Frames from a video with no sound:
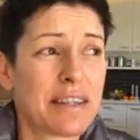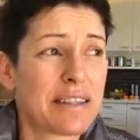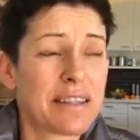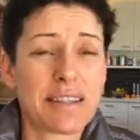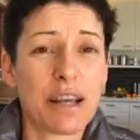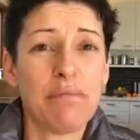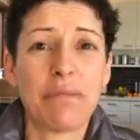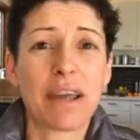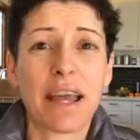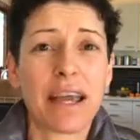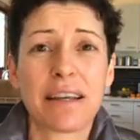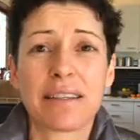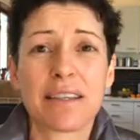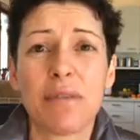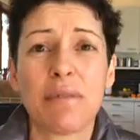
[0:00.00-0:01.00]

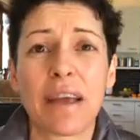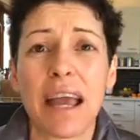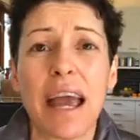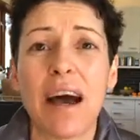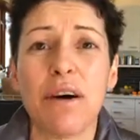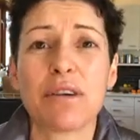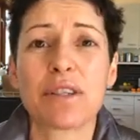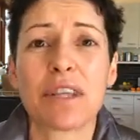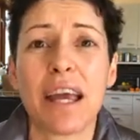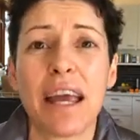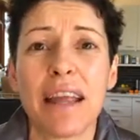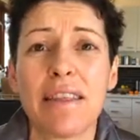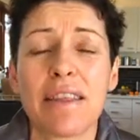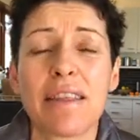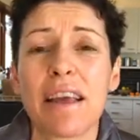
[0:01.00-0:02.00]
something else,
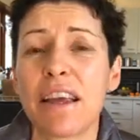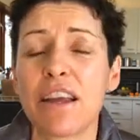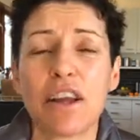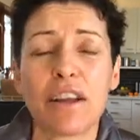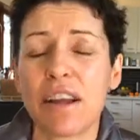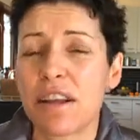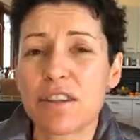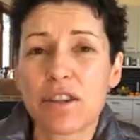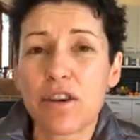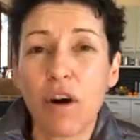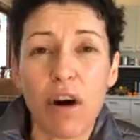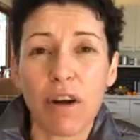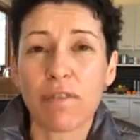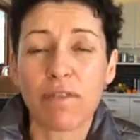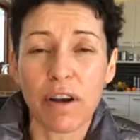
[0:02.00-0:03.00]
and that it's
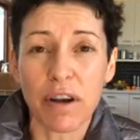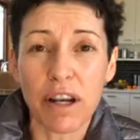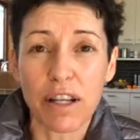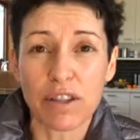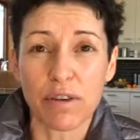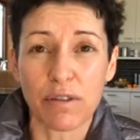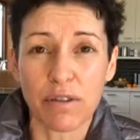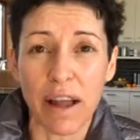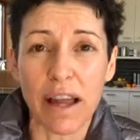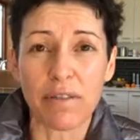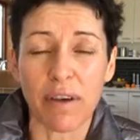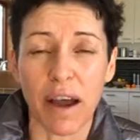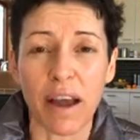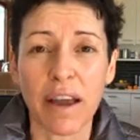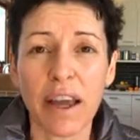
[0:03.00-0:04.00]
got very little
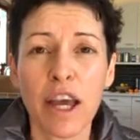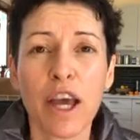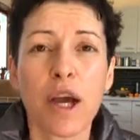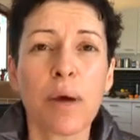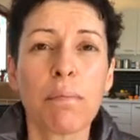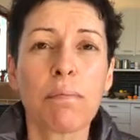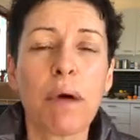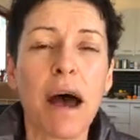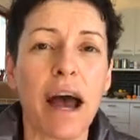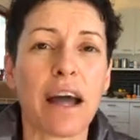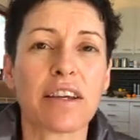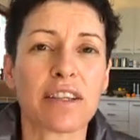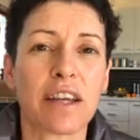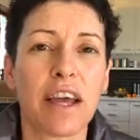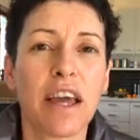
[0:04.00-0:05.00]
flavour.
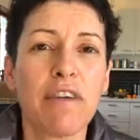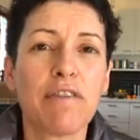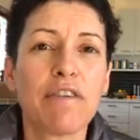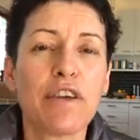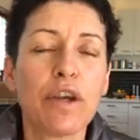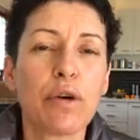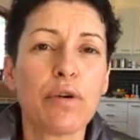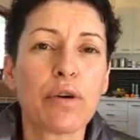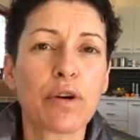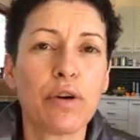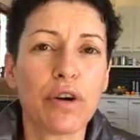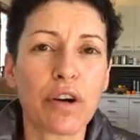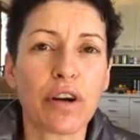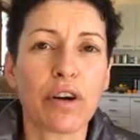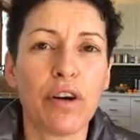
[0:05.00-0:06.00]
But if you
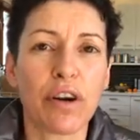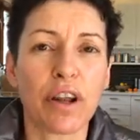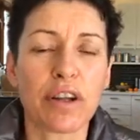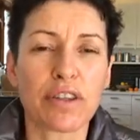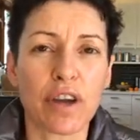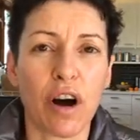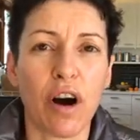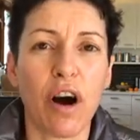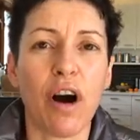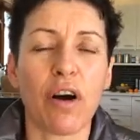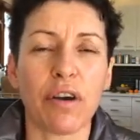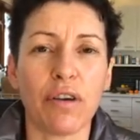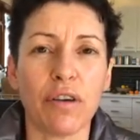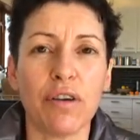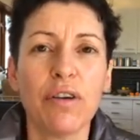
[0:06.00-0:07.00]
cook it on its
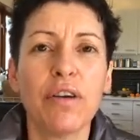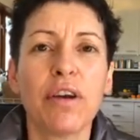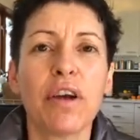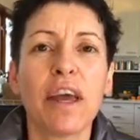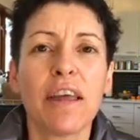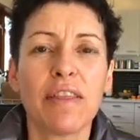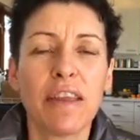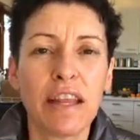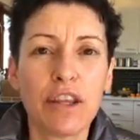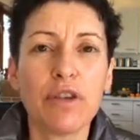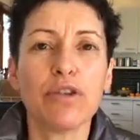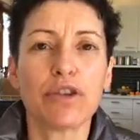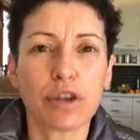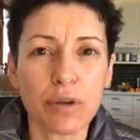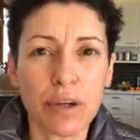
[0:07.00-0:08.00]
own, then
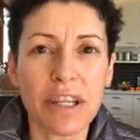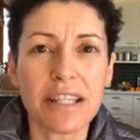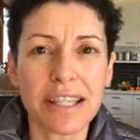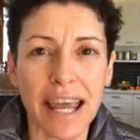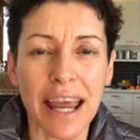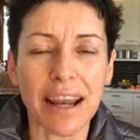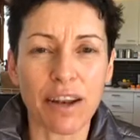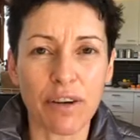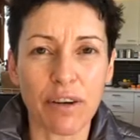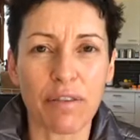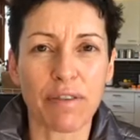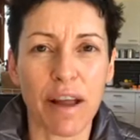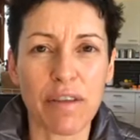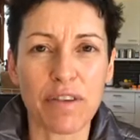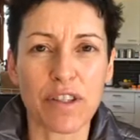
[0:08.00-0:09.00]
you do need to add a lot of
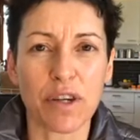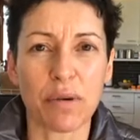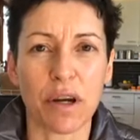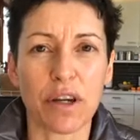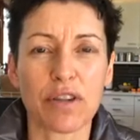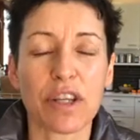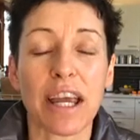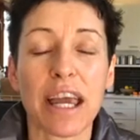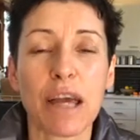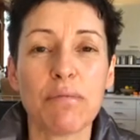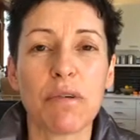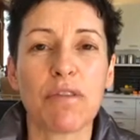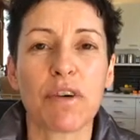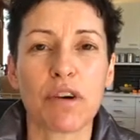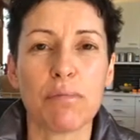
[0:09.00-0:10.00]
flavour to it, because it can
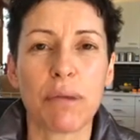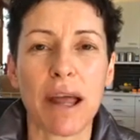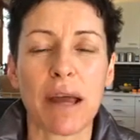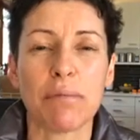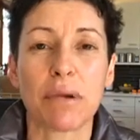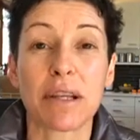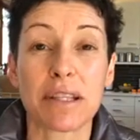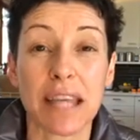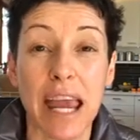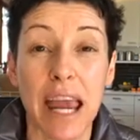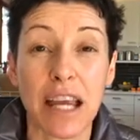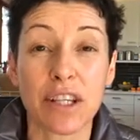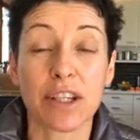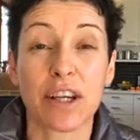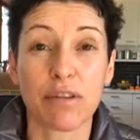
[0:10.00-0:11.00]
be very bland, but it's
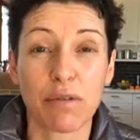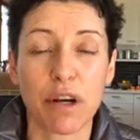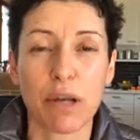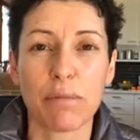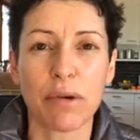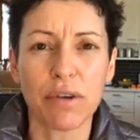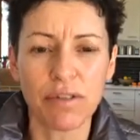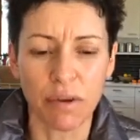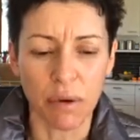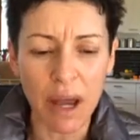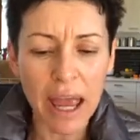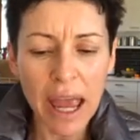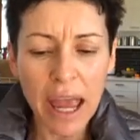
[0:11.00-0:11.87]
actually really beautiful.